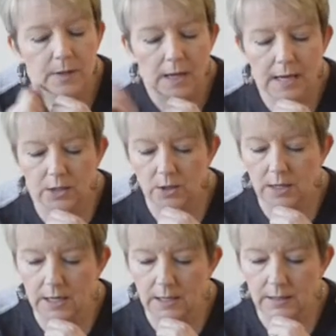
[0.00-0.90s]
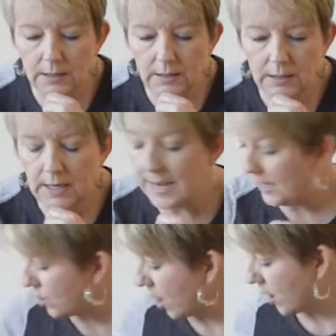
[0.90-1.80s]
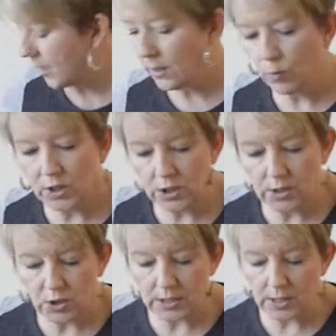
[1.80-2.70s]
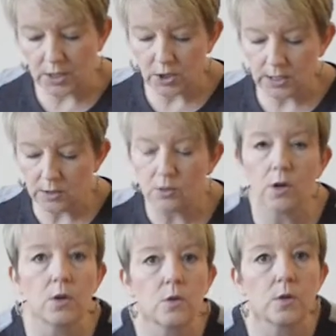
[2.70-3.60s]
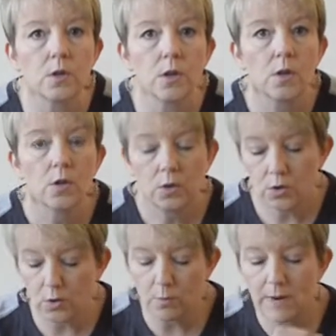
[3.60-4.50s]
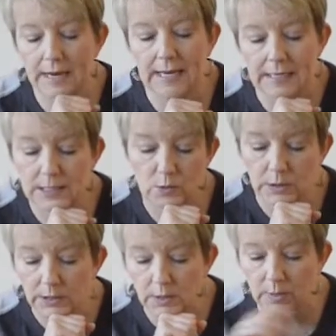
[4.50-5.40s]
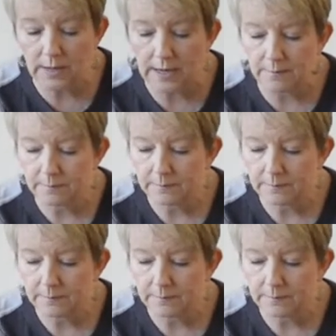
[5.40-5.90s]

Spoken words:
at hand targeting, which is just touching his nose to my hand. He's really good with that.